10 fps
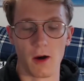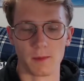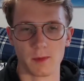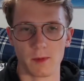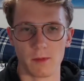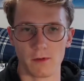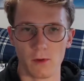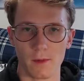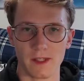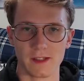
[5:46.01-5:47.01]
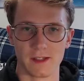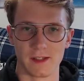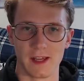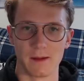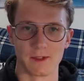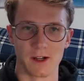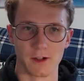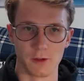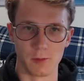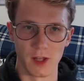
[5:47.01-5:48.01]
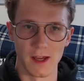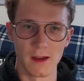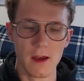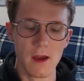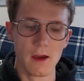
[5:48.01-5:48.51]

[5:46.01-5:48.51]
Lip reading: optimum performance in the games that I do play,